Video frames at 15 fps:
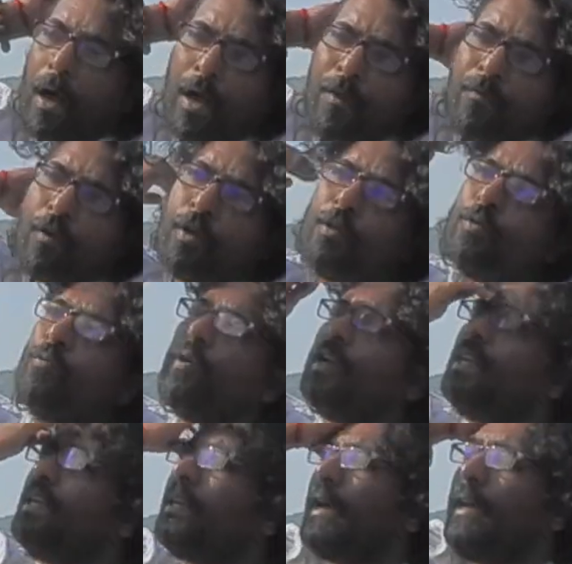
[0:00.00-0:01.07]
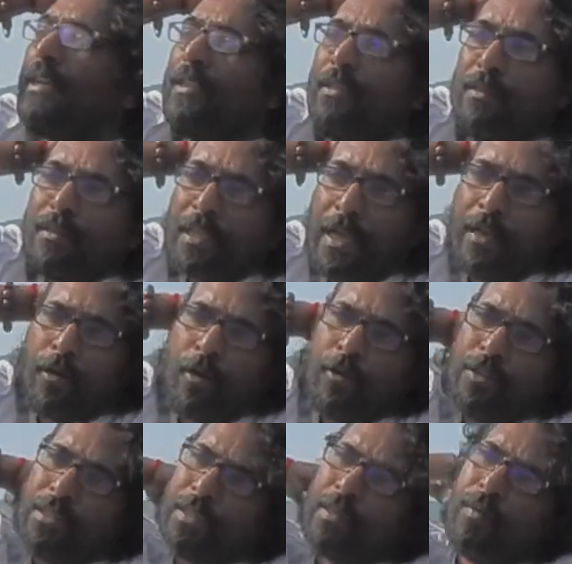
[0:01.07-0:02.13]
I want to only write
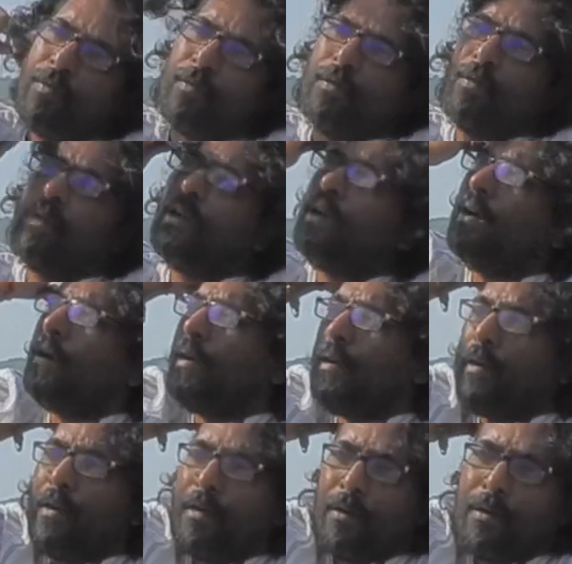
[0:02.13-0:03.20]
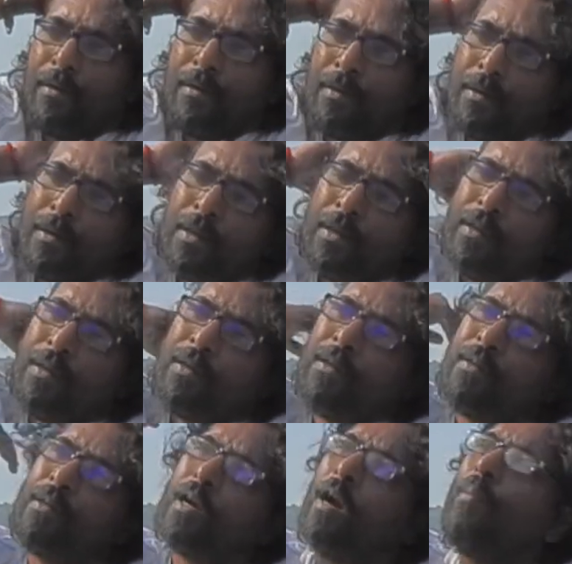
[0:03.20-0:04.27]
psychological uh,
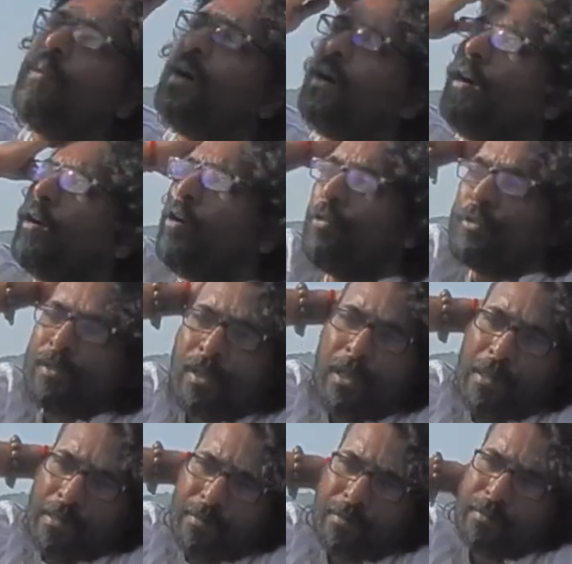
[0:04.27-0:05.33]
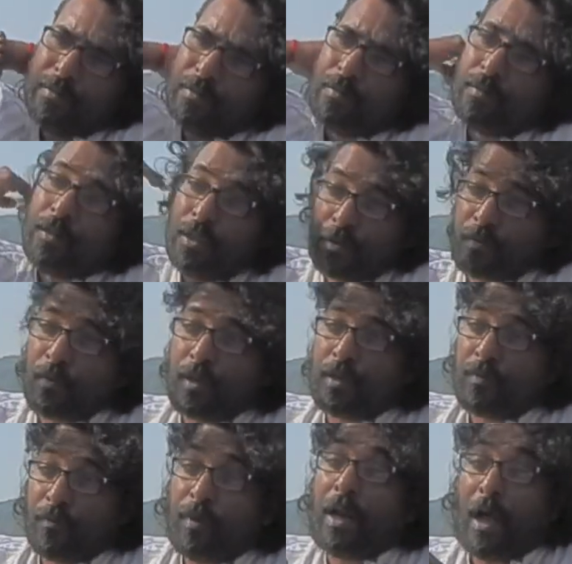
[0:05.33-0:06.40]
drama or thriller. This
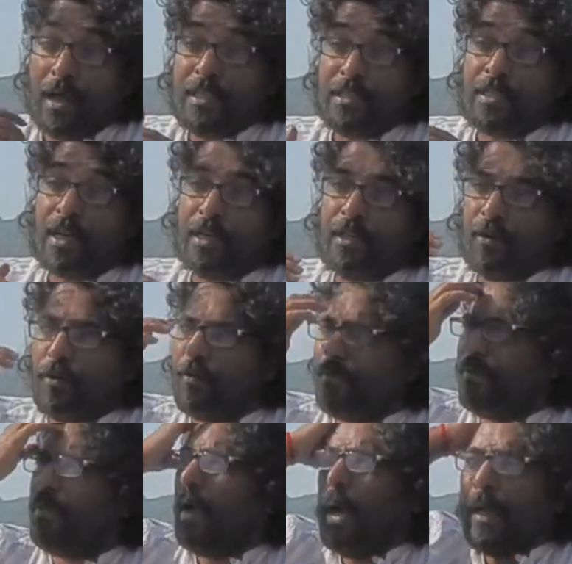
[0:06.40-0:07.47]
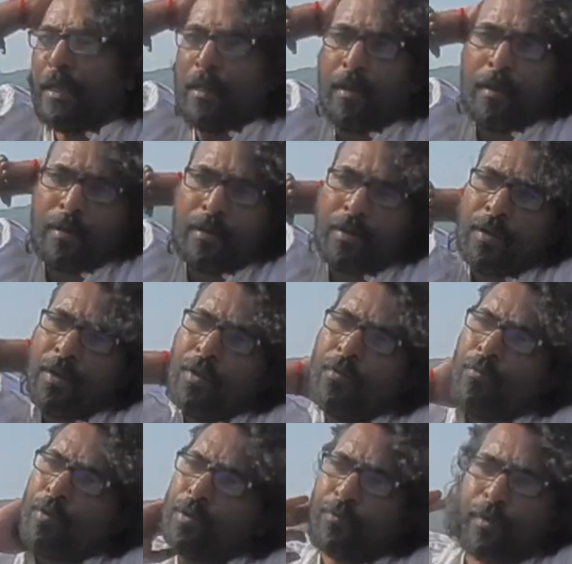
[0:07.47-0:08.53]
was when I started. I
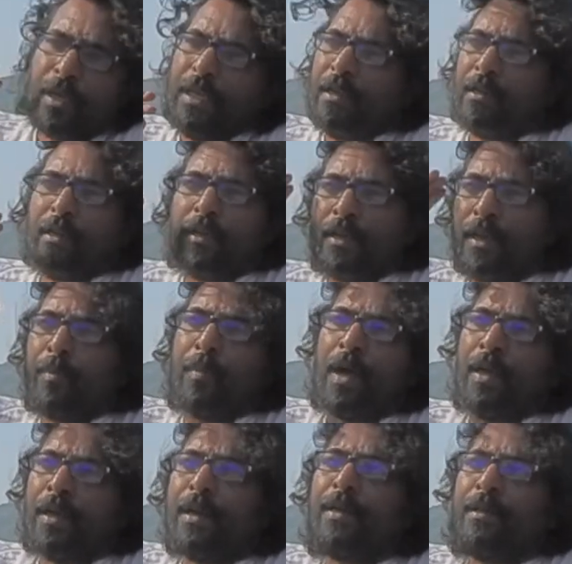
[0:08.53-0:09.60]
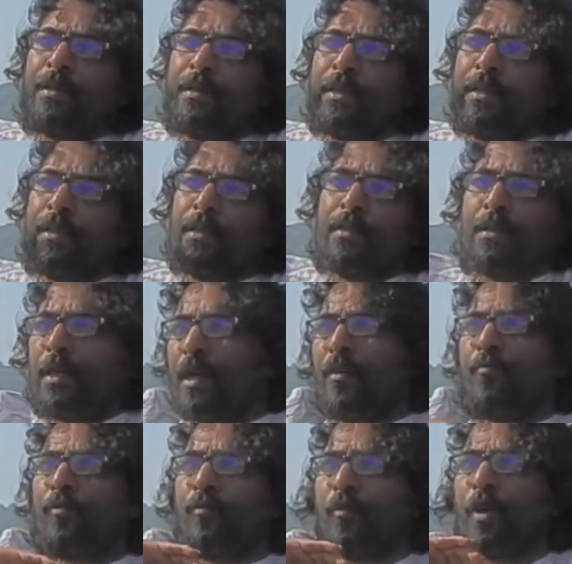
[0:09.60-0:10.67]
was very clear in my head that
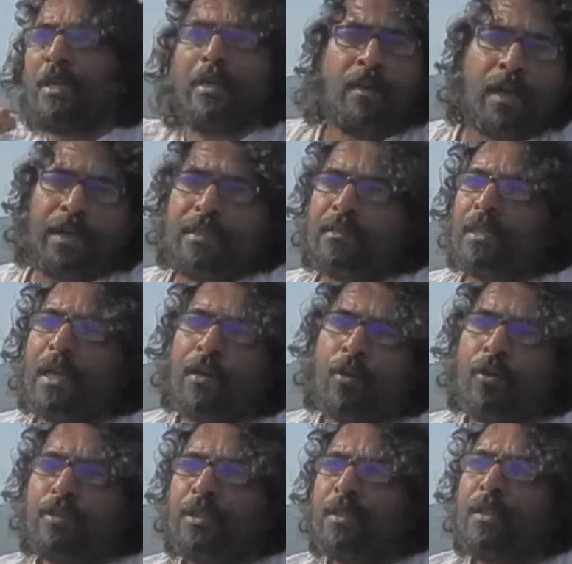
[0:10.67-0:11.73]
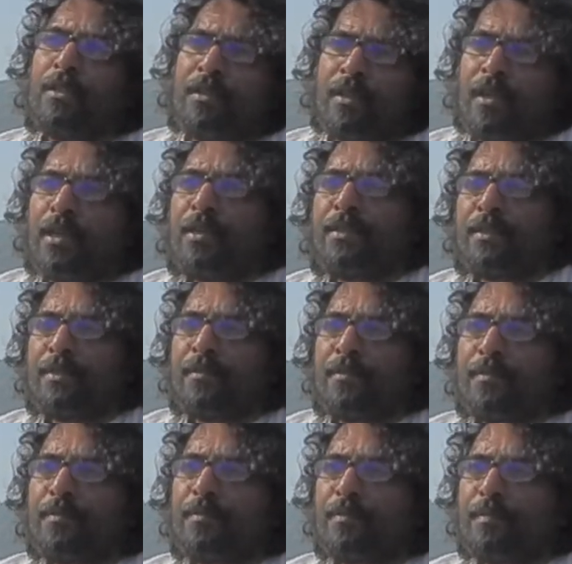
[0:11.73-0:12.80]
I would only write psychological
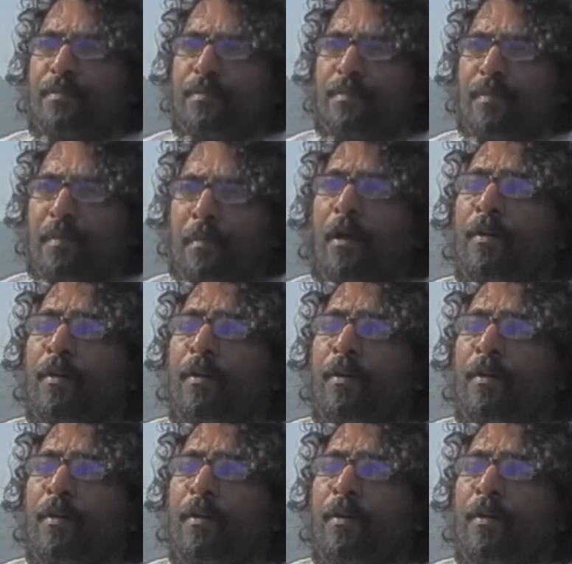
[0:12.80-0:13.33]
thrillers.